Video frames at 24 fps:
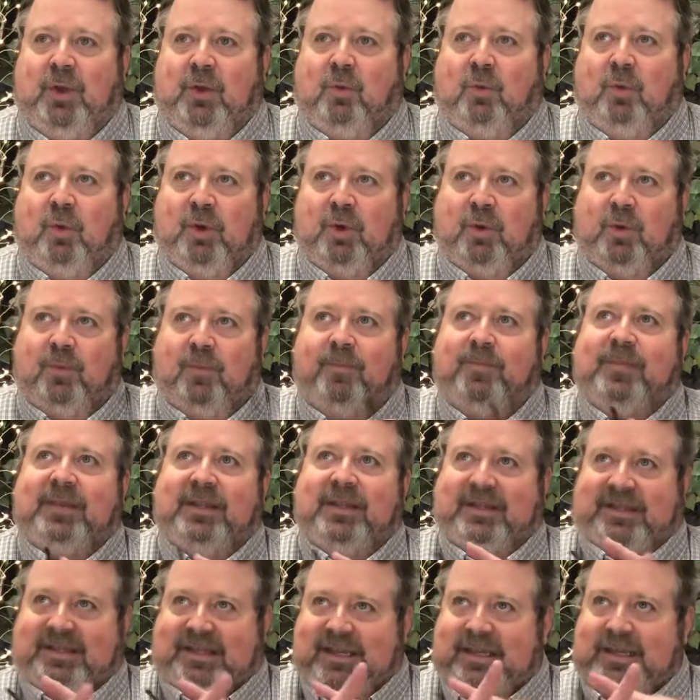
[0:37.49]
will
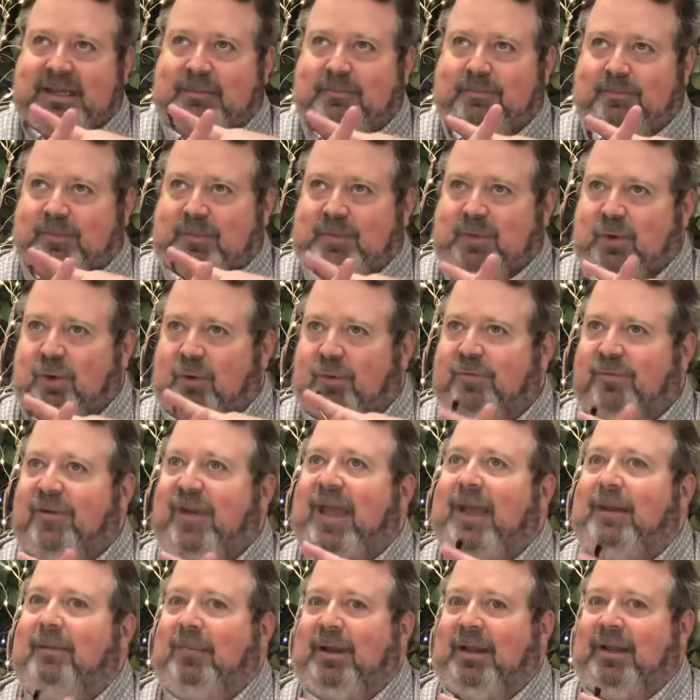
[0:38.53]
keep your
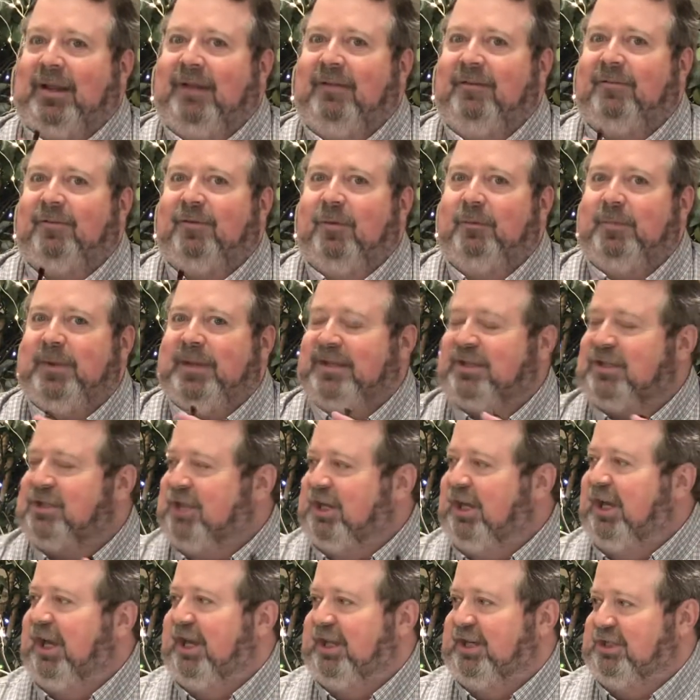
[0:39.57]
family from being
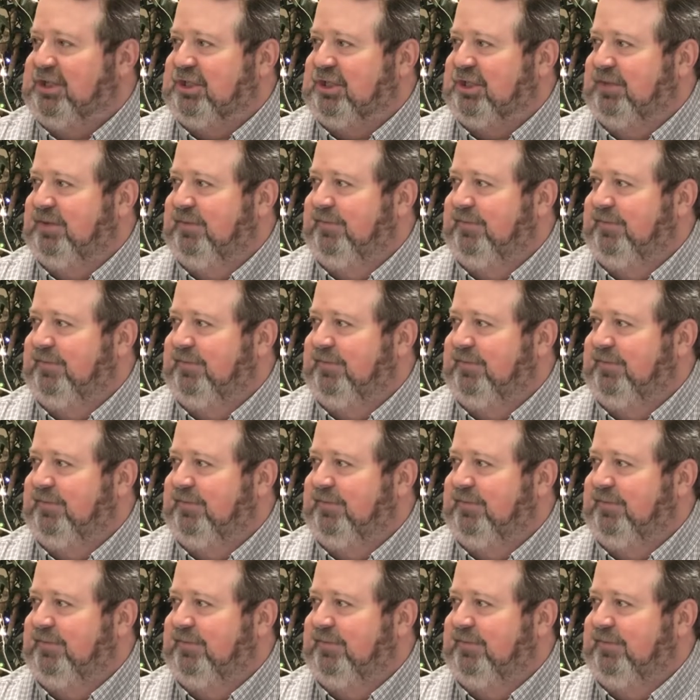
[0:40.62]
touched.